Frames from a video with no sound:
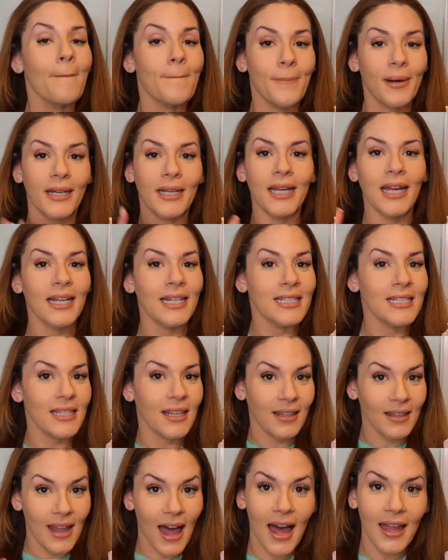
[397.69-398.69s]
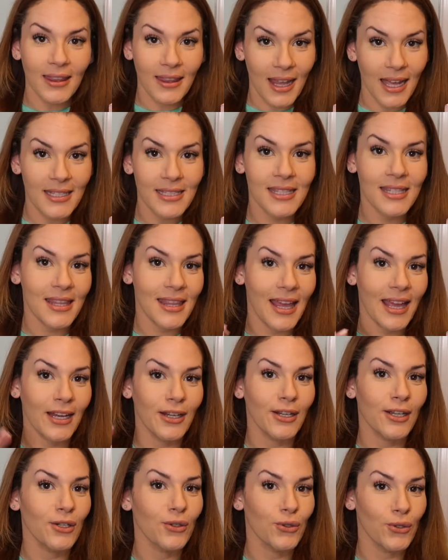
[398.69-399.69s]
but it is a lot less
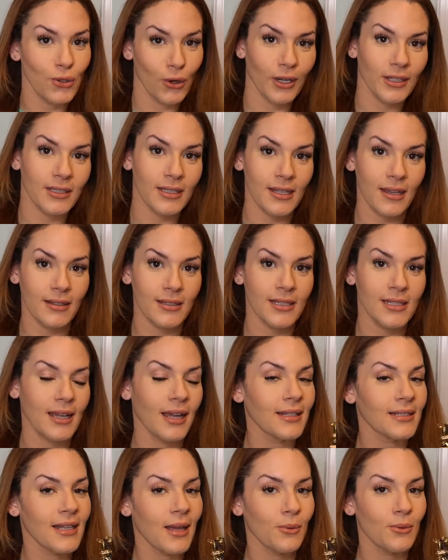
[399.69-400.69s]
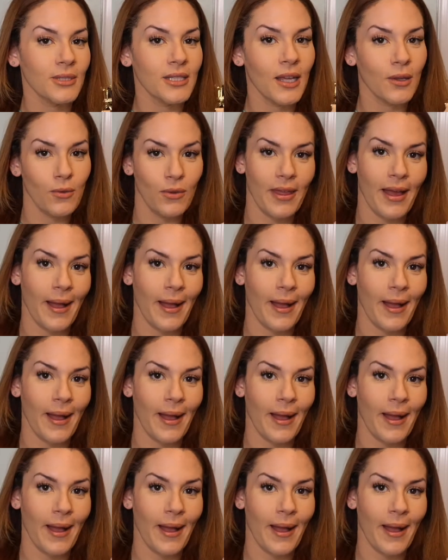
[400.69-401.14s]
than New York sales tax. I will tell you